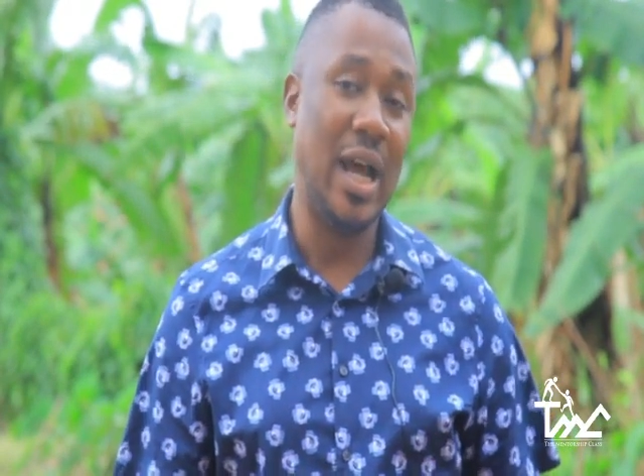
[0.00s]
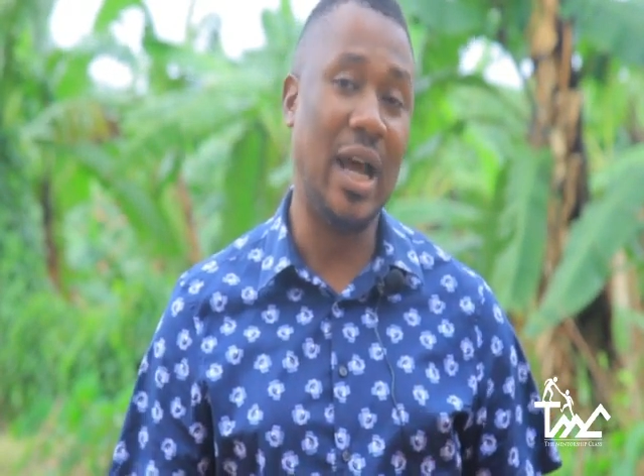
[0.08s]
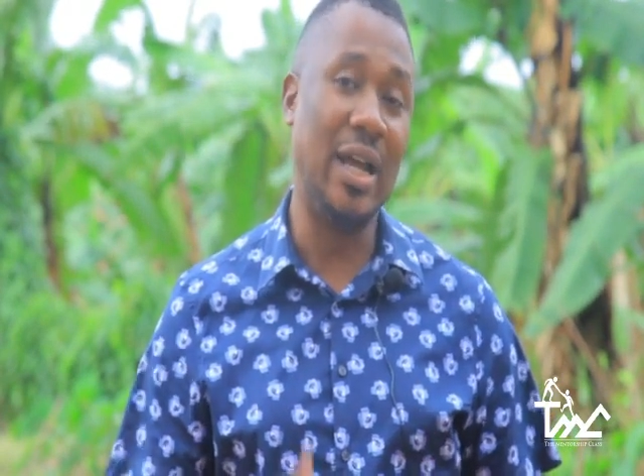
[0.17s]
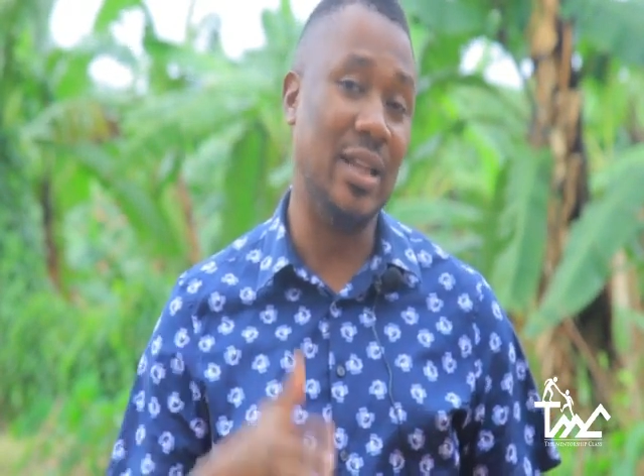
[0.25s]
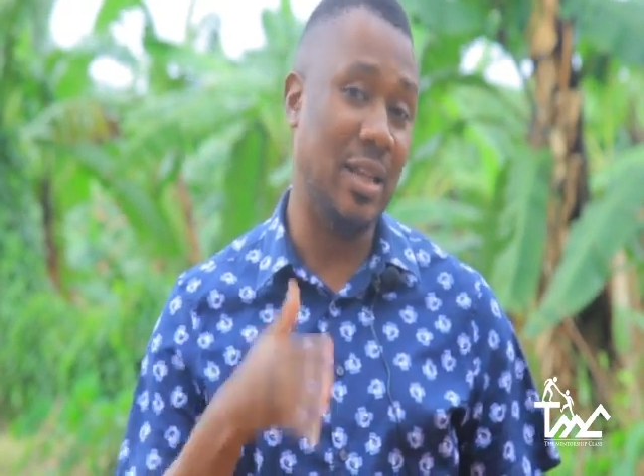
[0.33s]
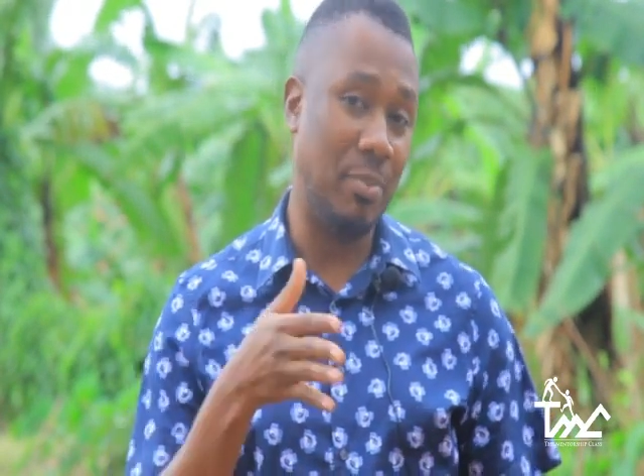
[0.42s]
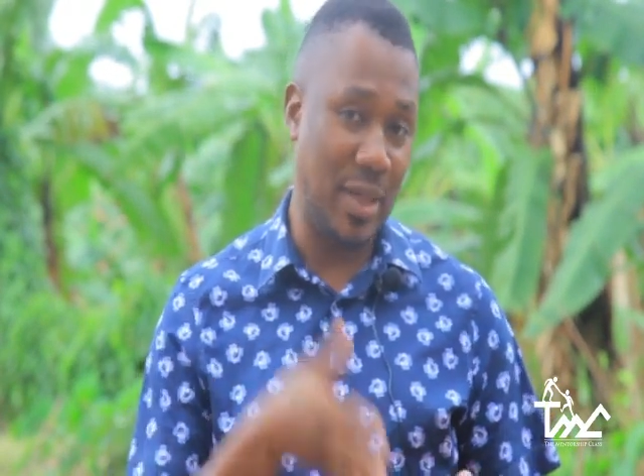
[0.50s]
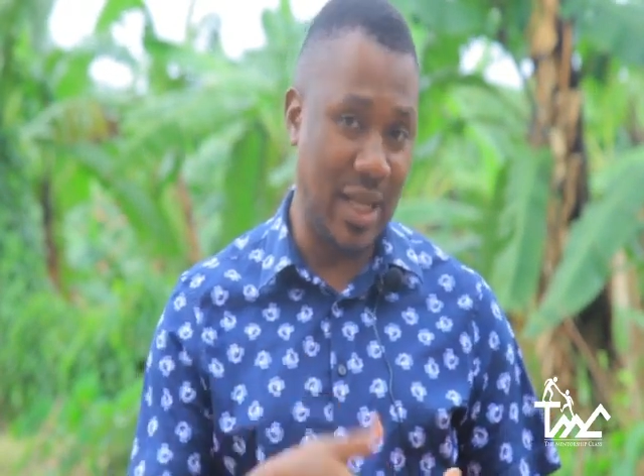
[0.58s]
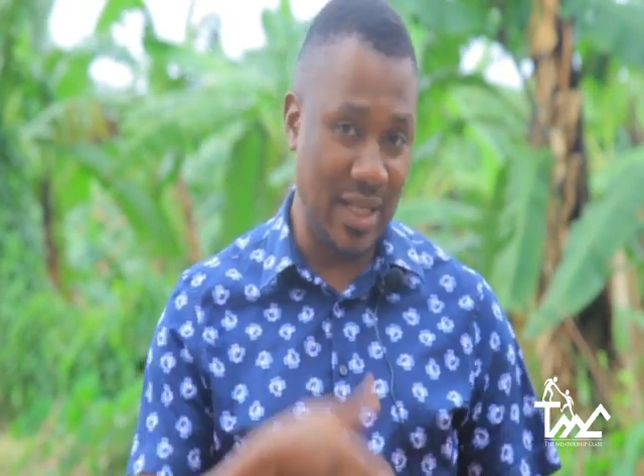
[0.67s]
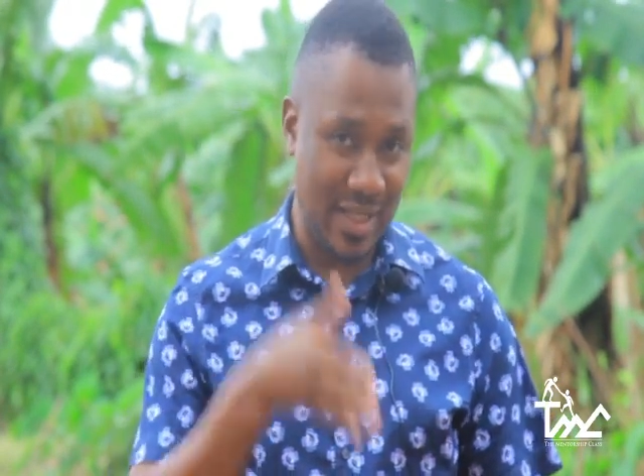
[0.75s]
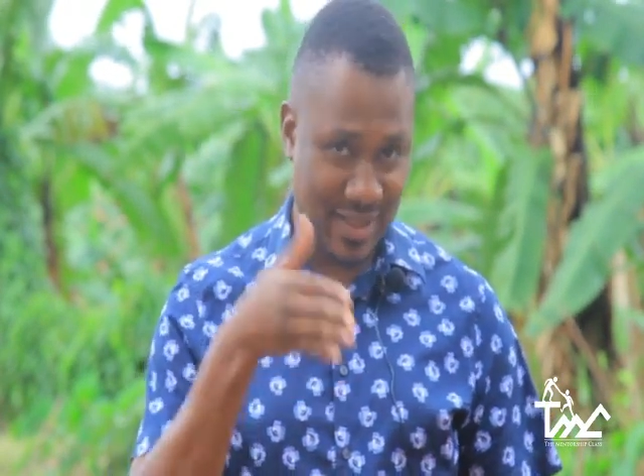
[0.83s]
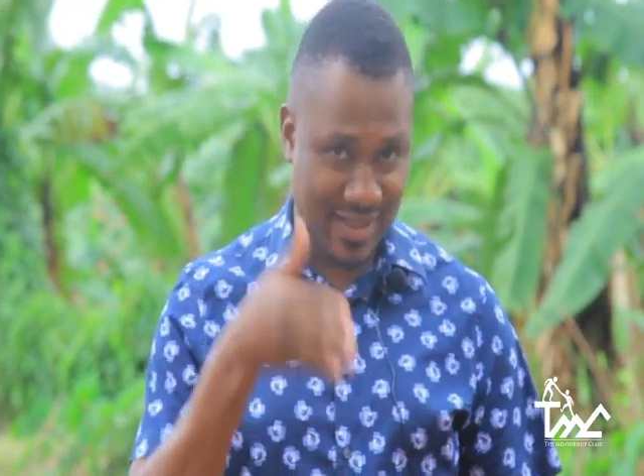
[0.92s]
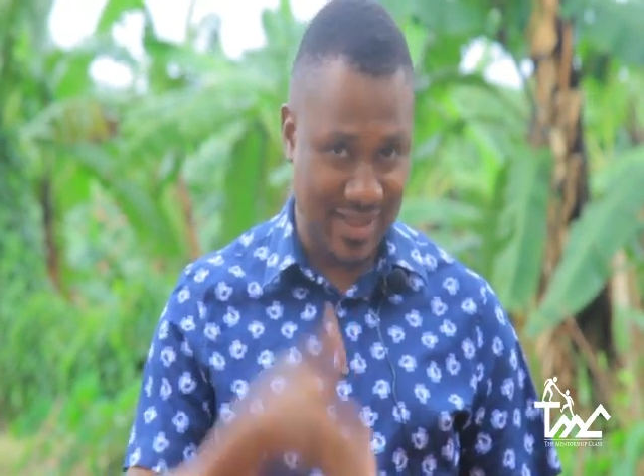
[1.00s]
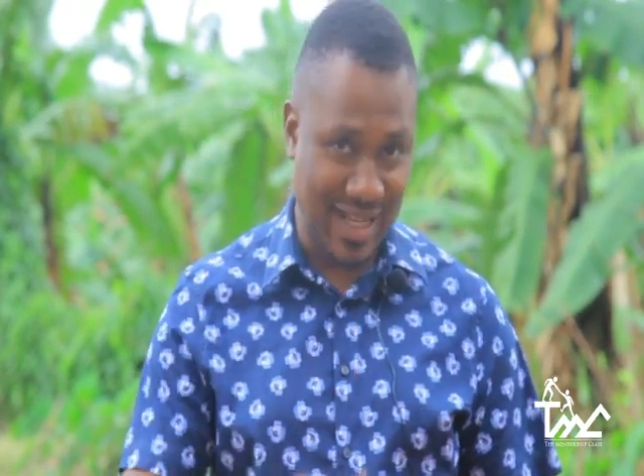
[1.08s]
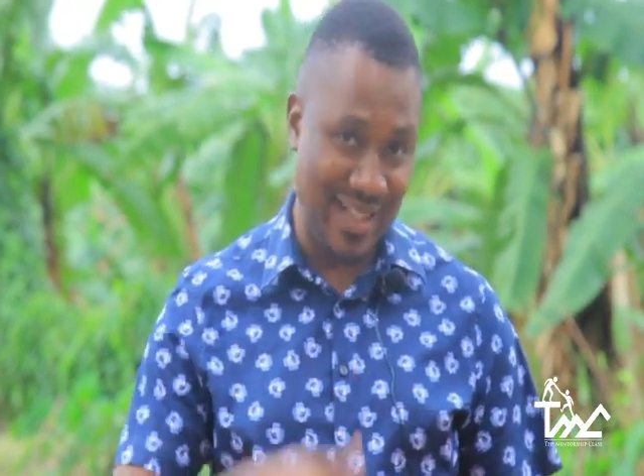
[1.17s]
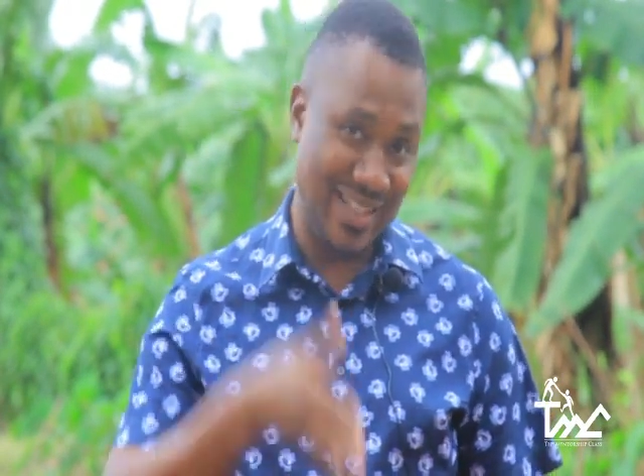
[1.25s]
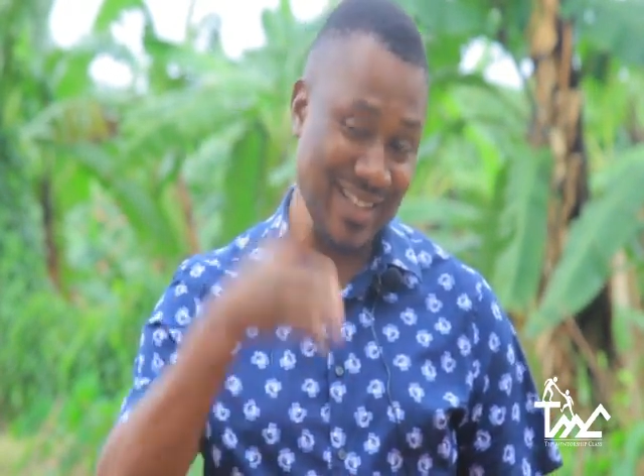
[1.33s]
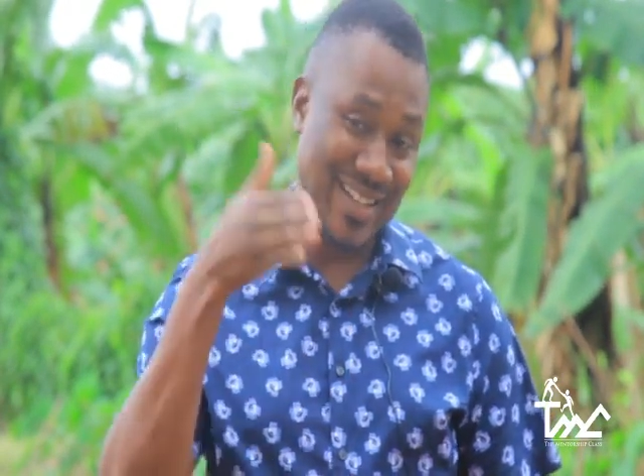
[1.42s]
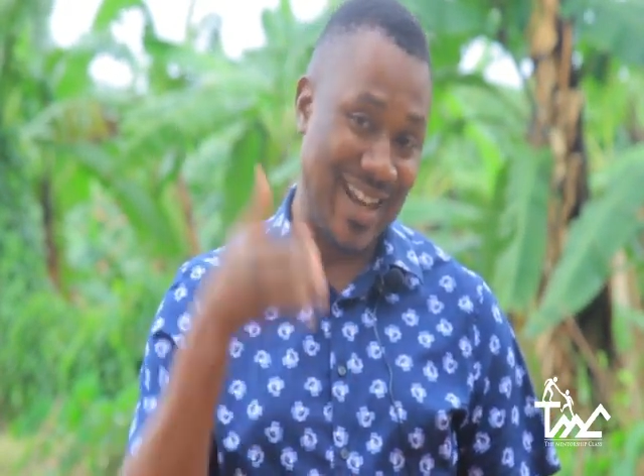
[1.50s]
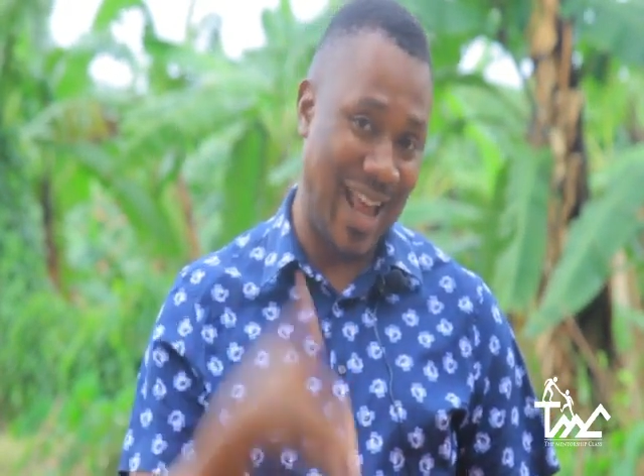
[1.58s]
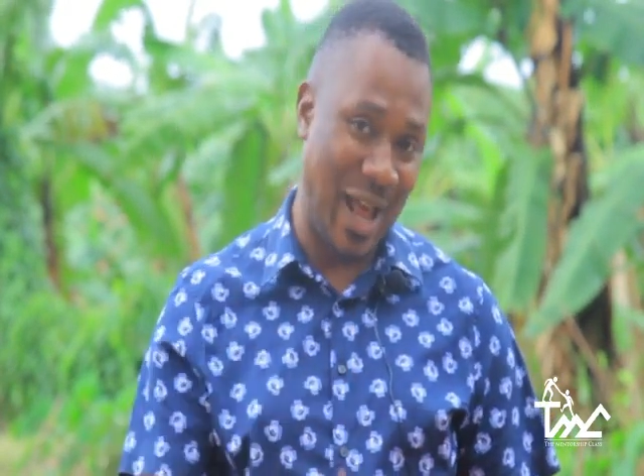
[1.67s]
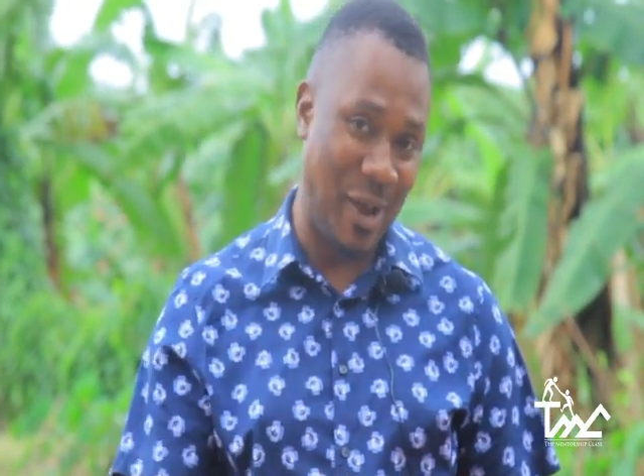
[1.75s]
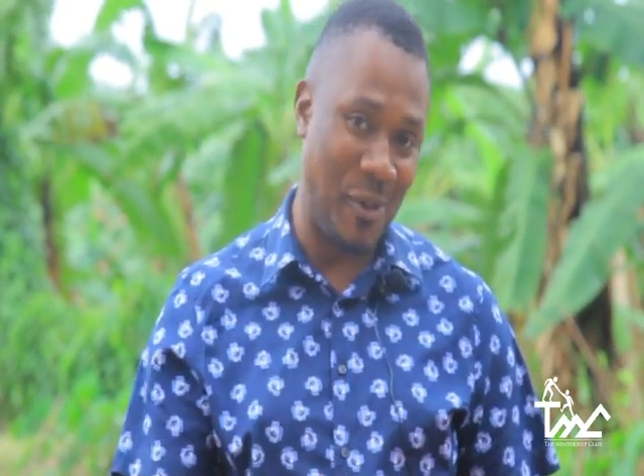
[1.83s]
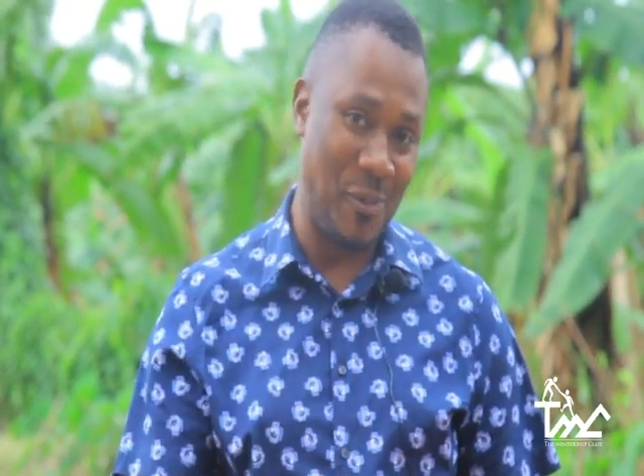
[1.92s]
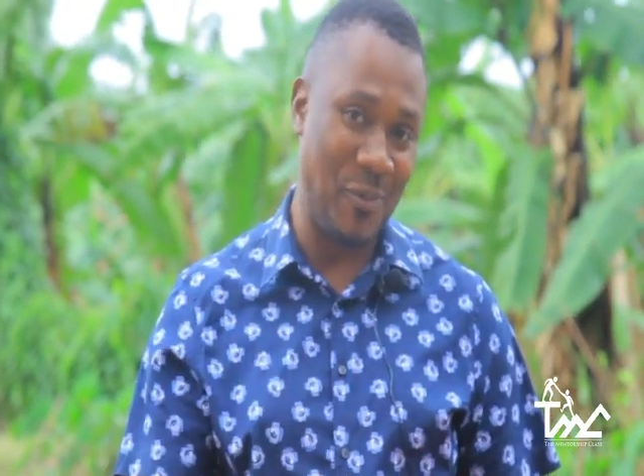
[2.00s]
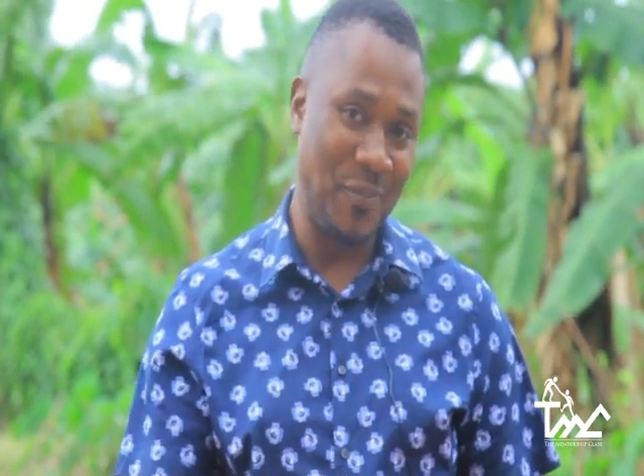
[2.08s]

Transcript: and the planning starts now.